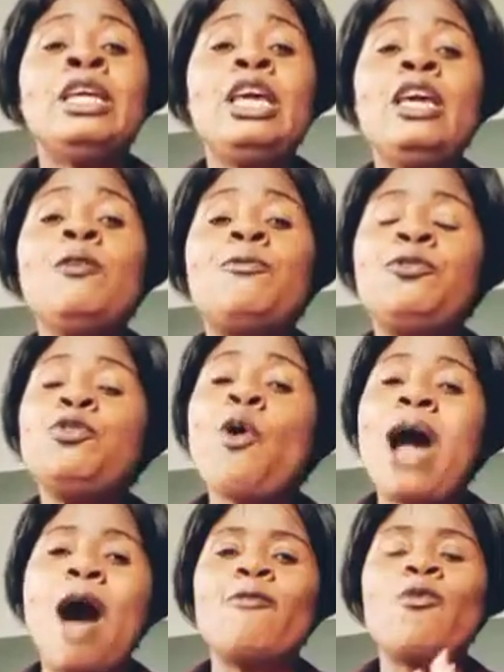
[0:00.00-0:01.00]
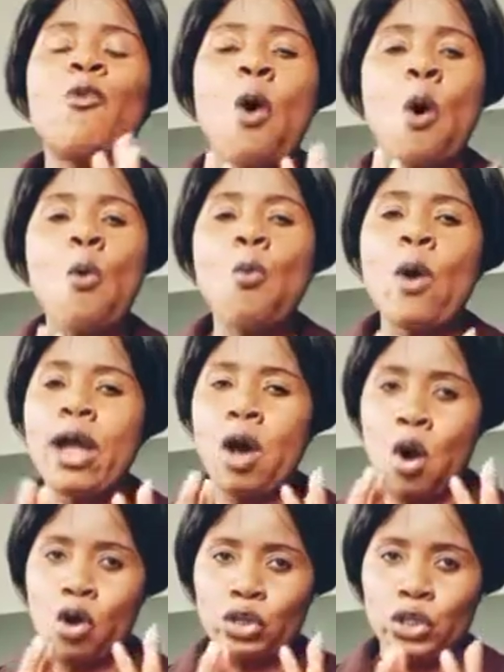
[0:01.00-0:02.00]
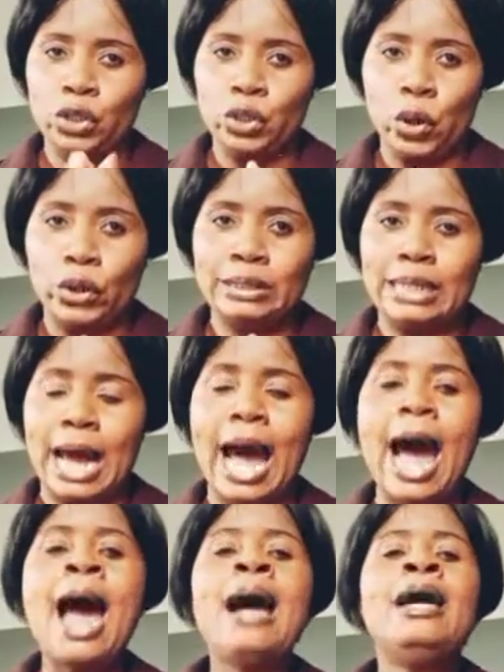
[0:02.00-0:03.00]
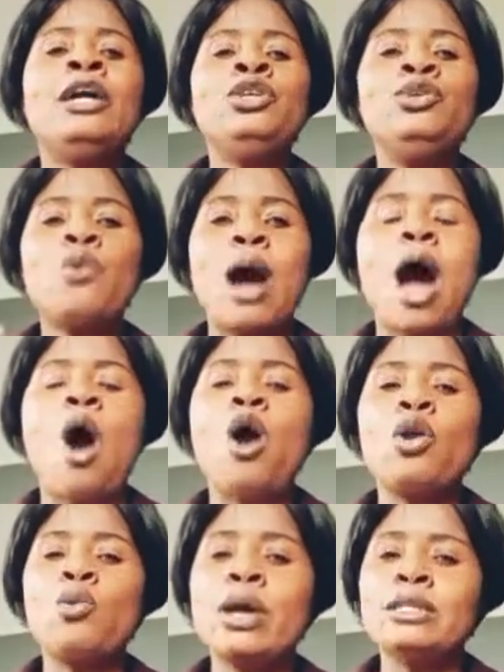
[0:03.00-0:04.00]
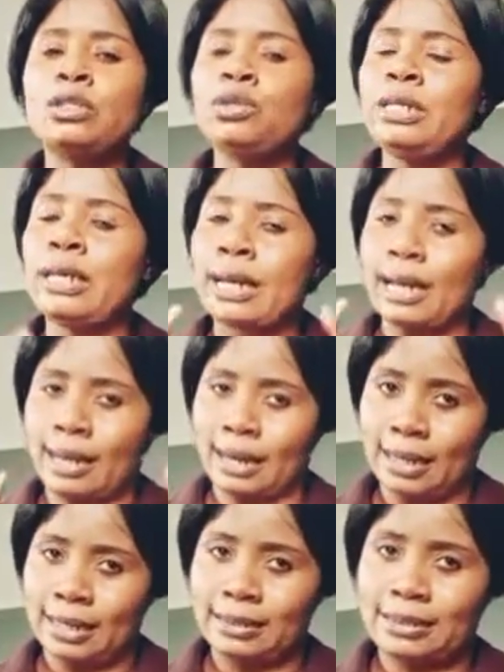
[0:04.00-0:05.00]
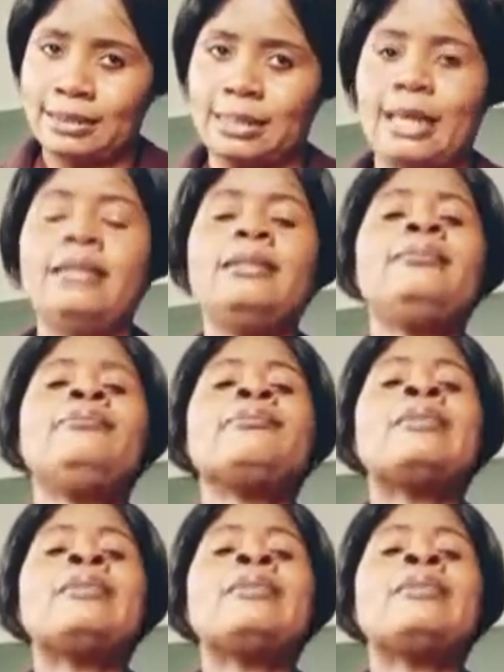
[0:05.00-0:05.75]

If you have one way or the other, you are always doing cleansing.